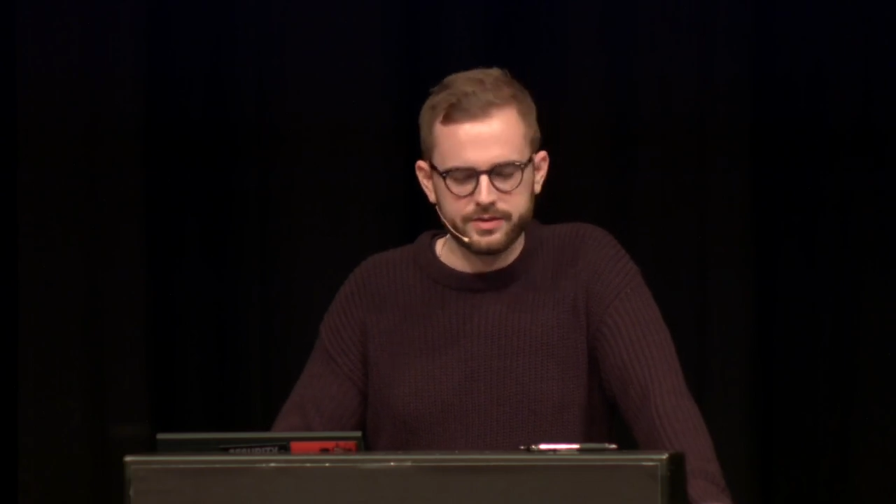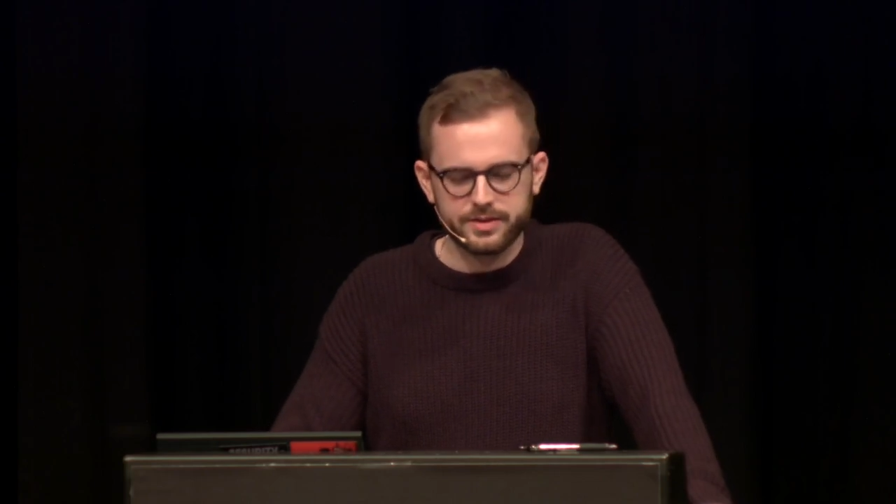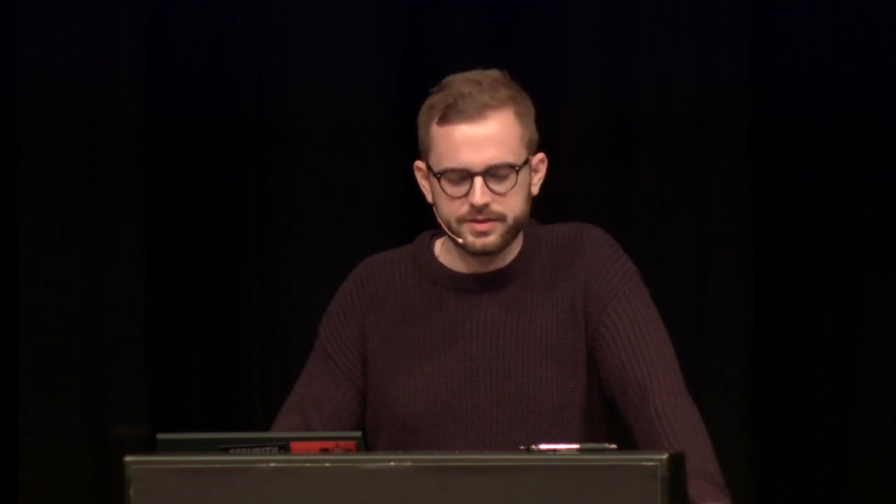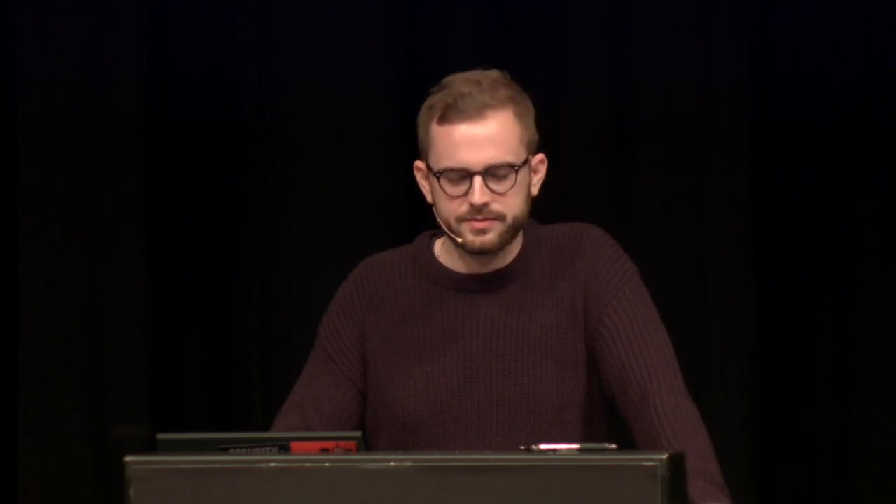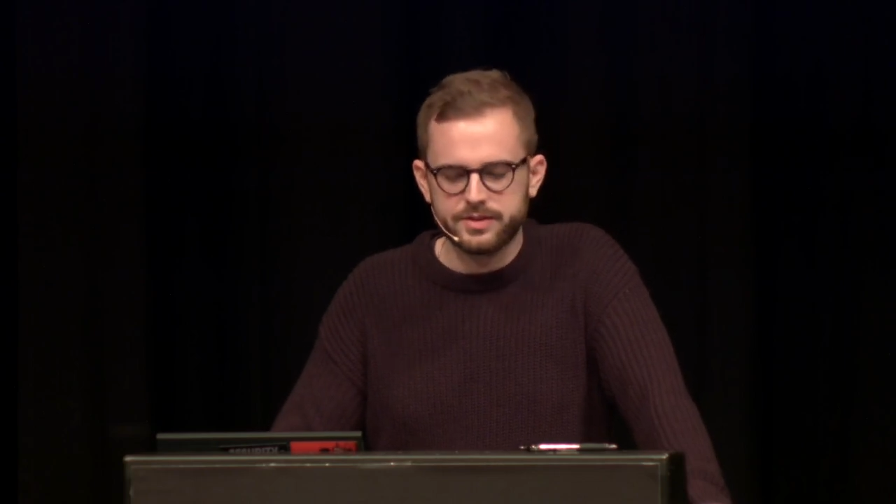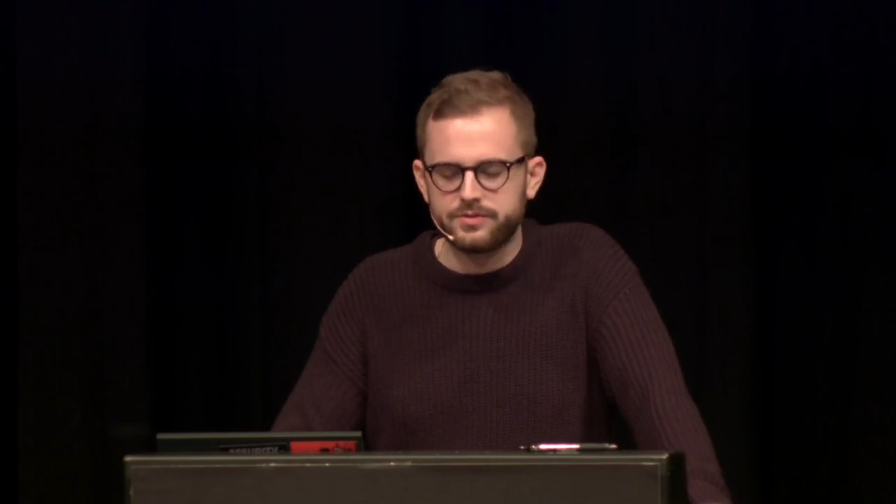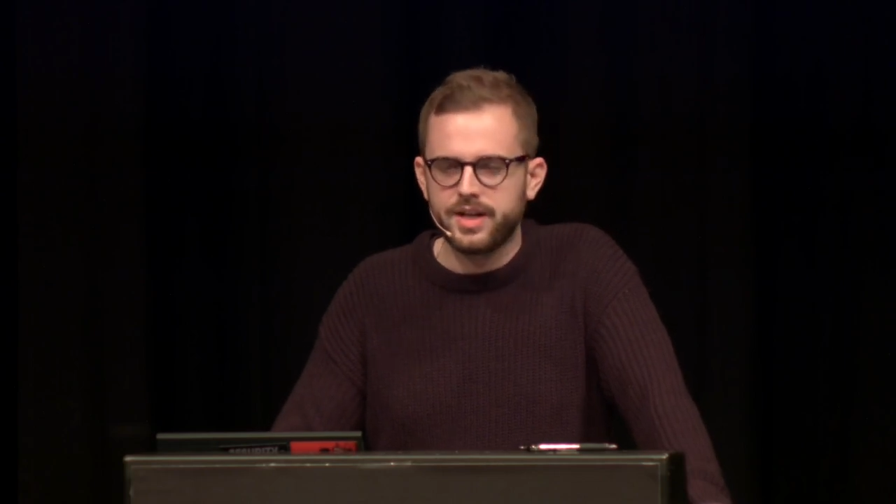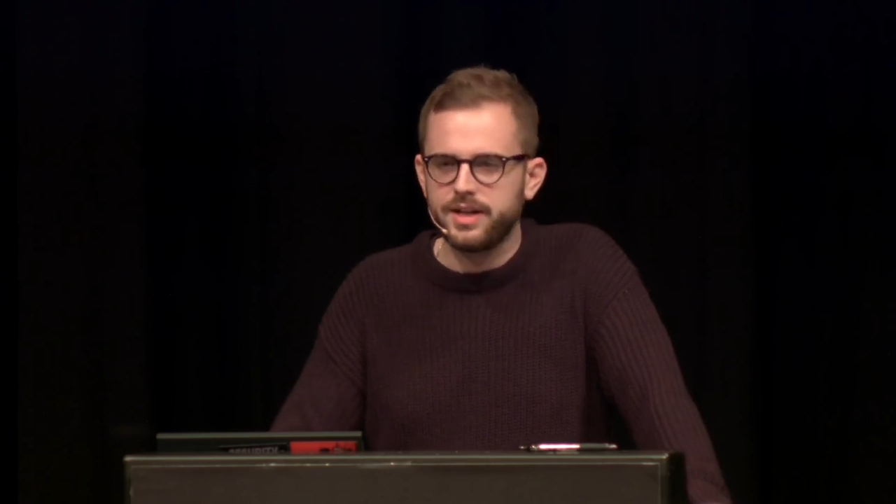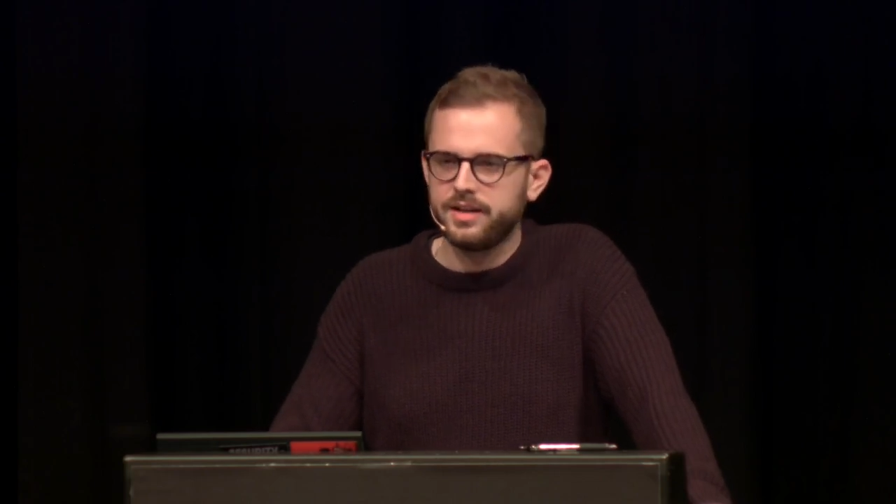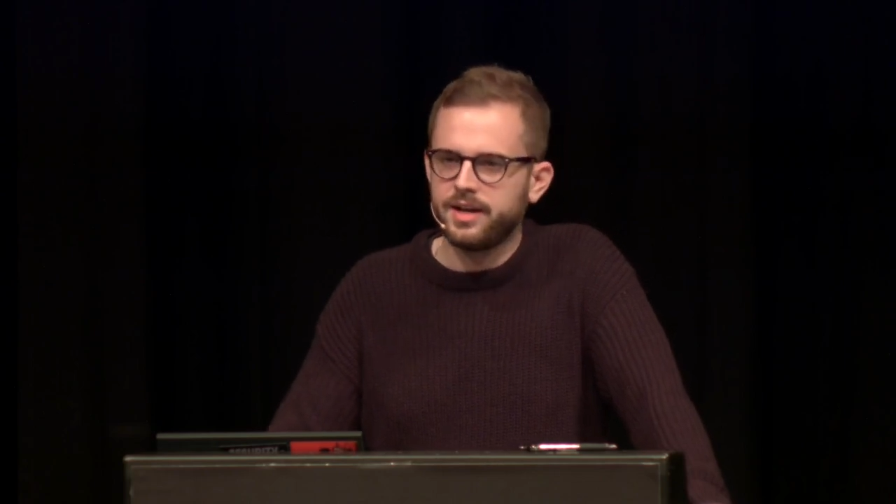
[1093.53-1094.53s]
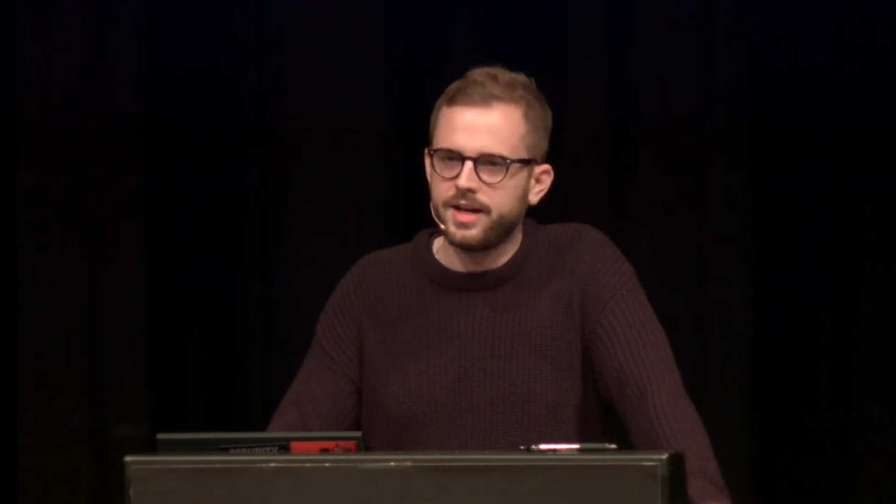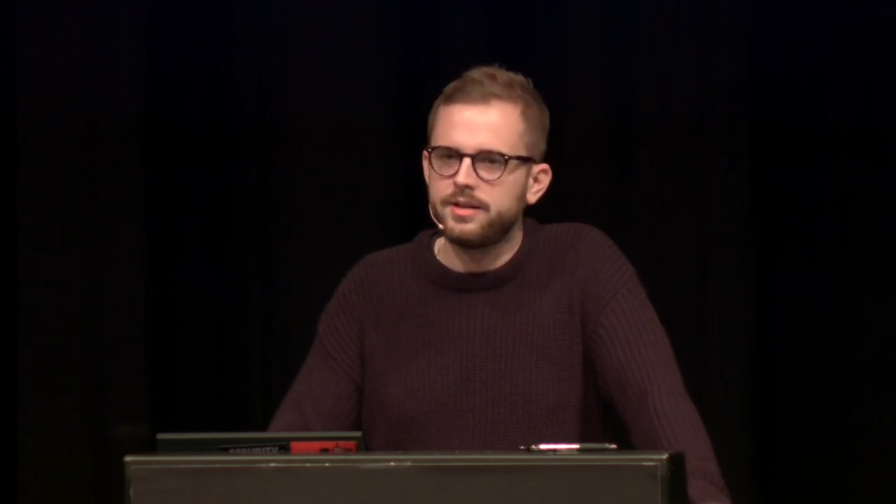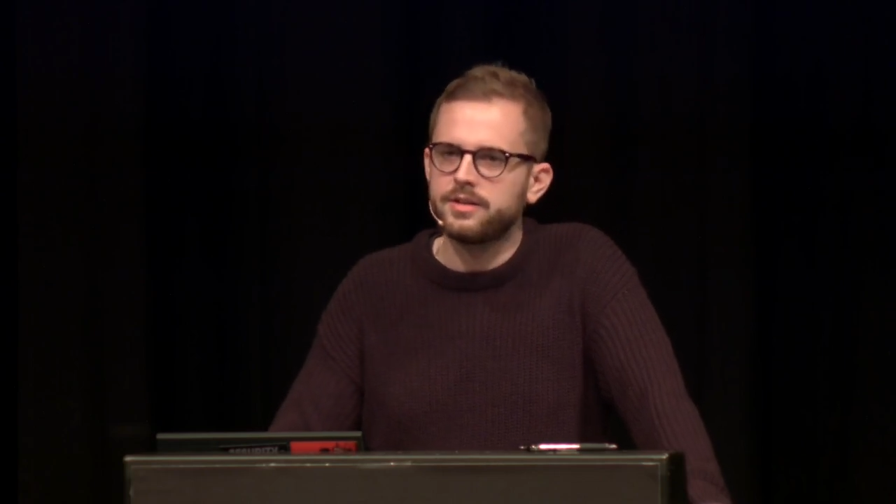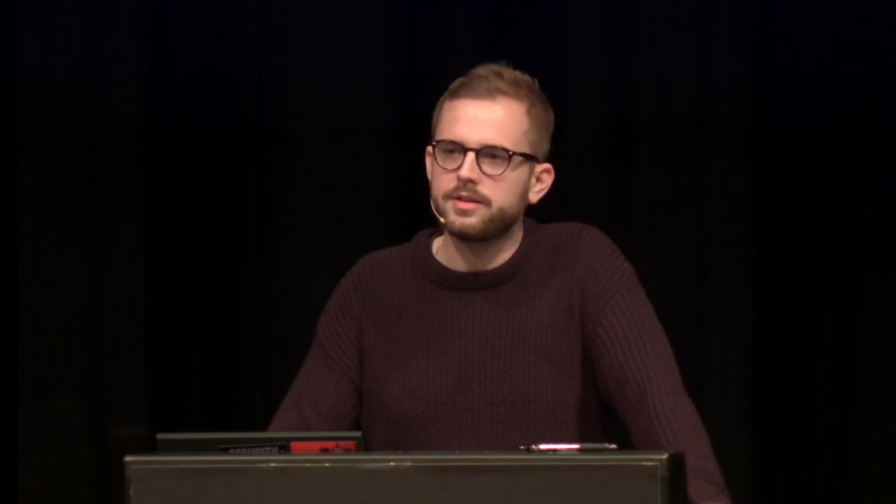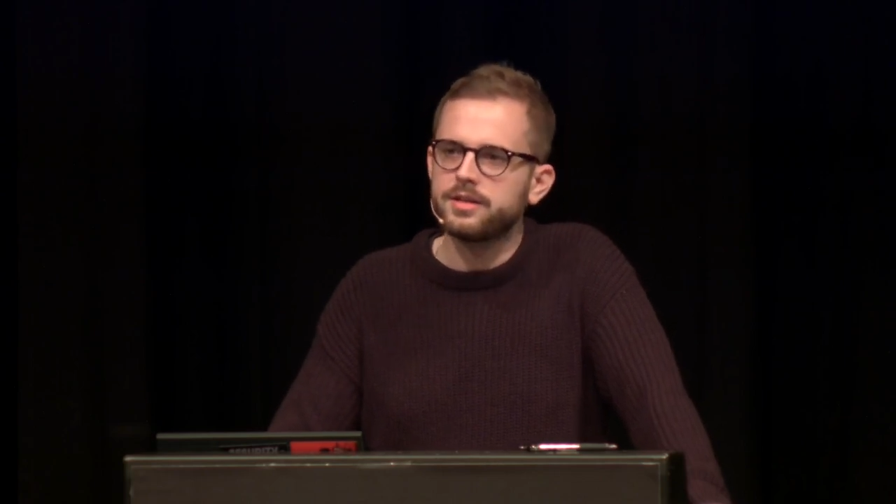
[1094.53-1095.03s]
you know, the renegade
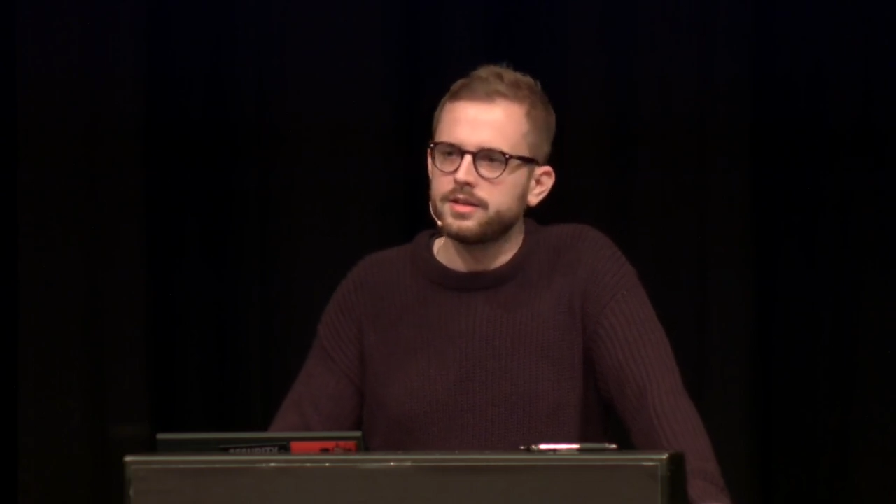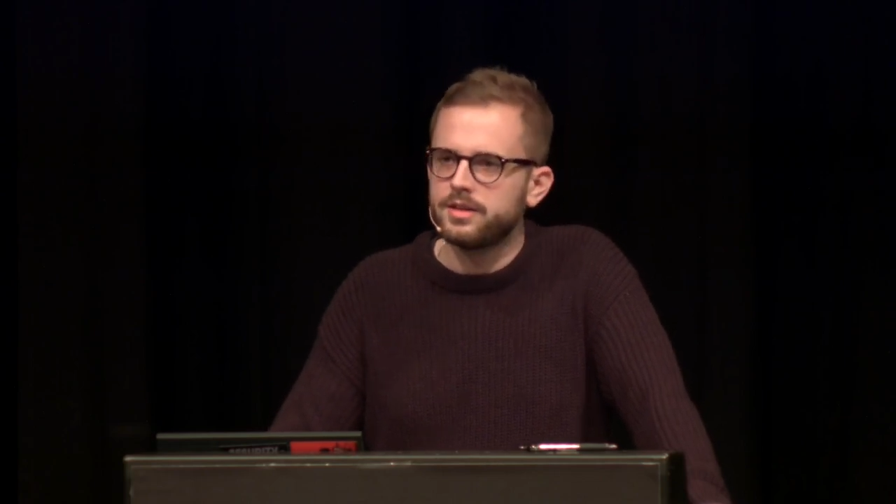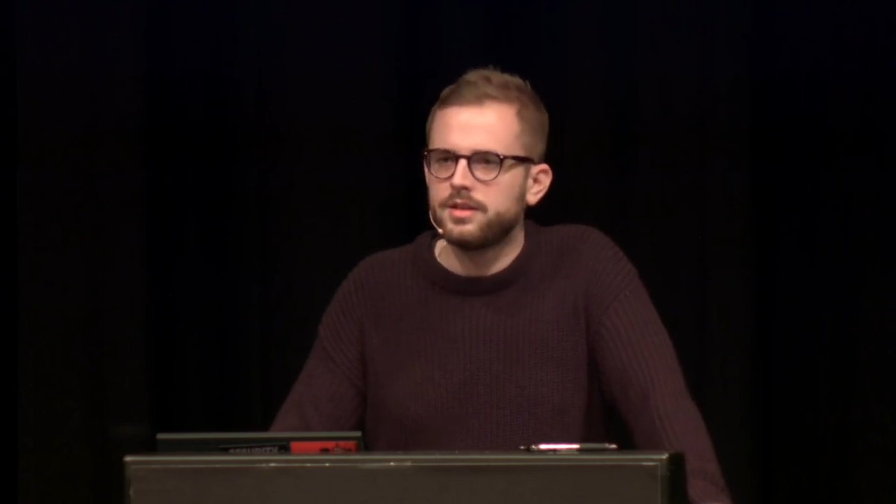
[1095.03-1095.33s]
hacker,